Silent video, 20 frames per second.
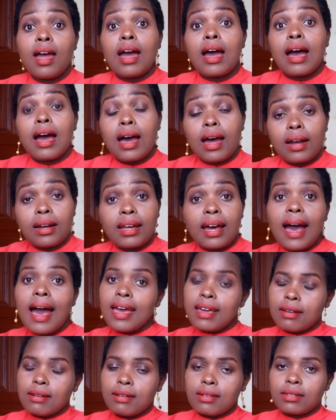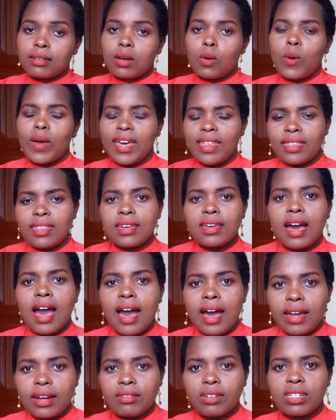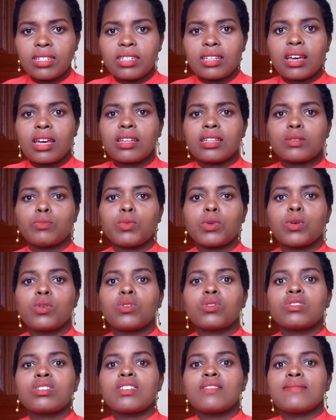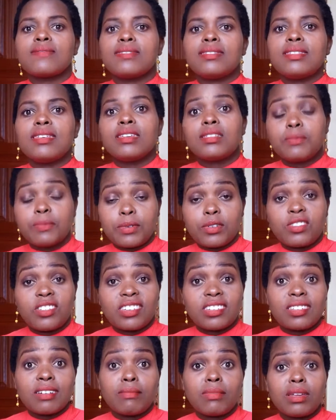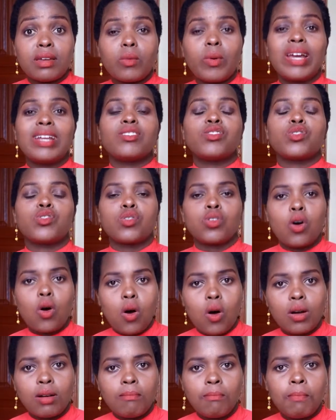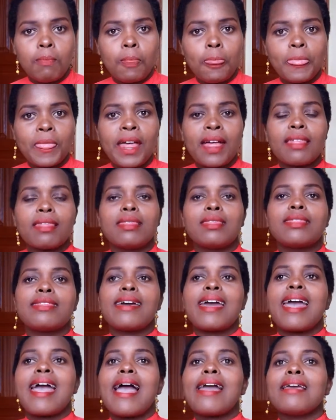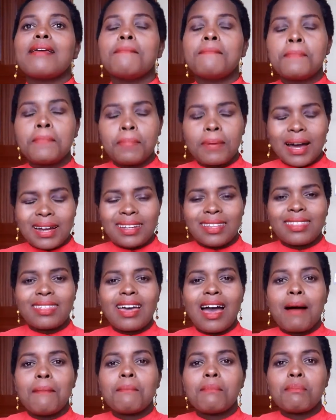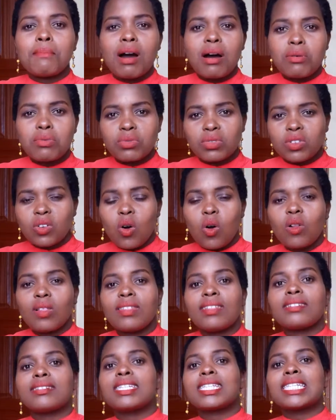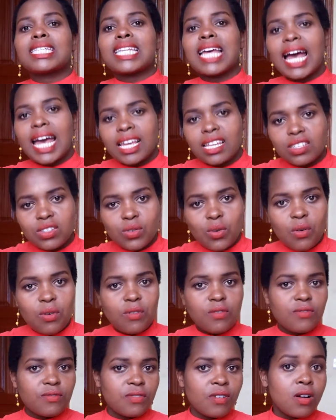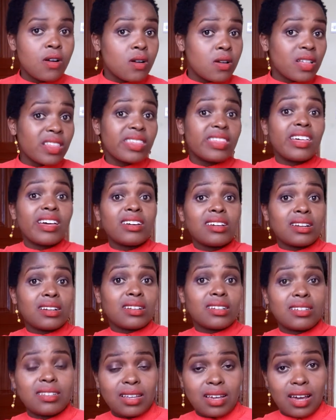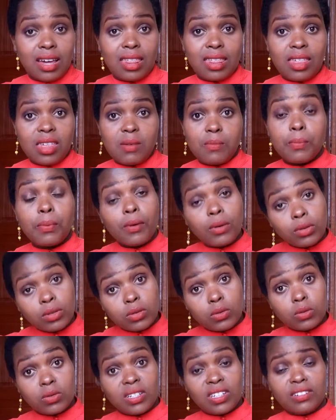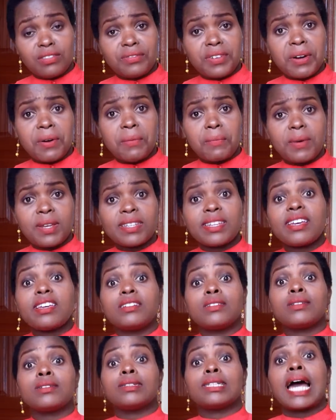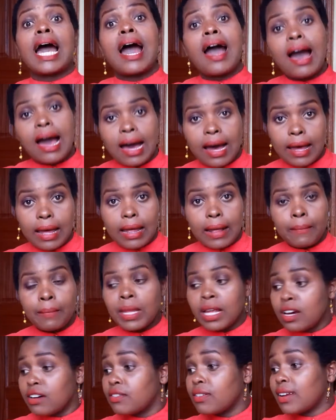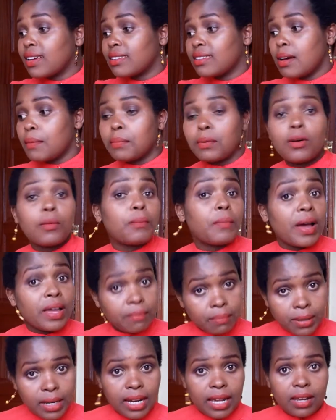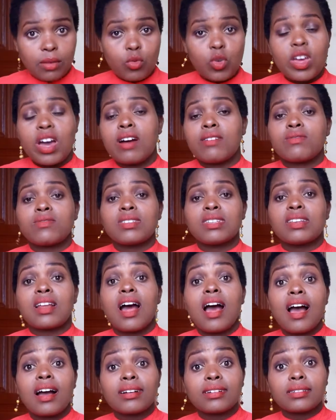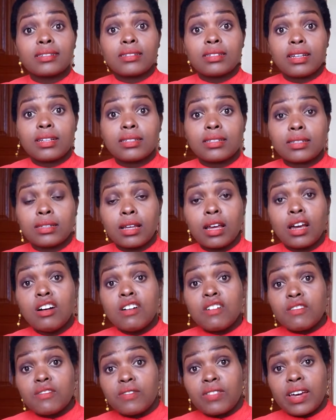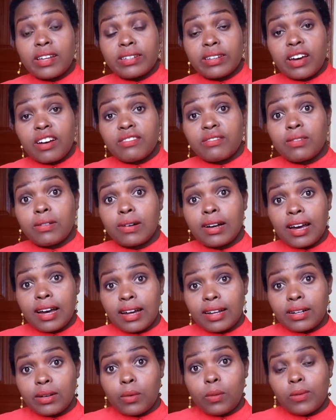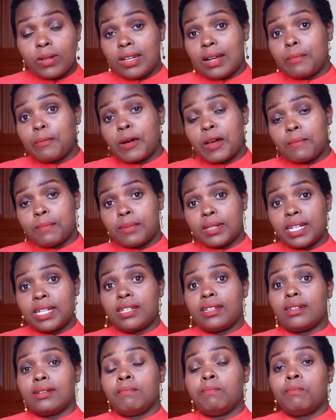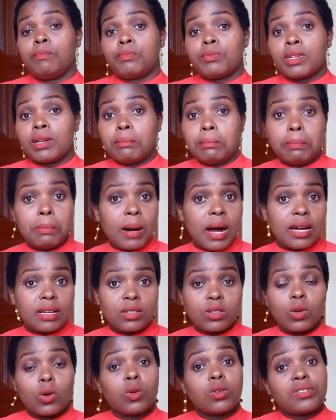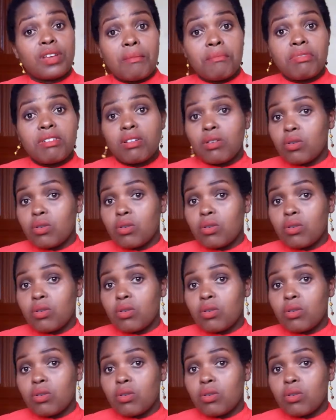under high risk. Why are they high risk? It is because if these projects, something went wrong, the impact, the amount or the size of the risk they pose to the environment is high. For example, pipeline. We have seen accidents that have occurred when a pipeline burst or something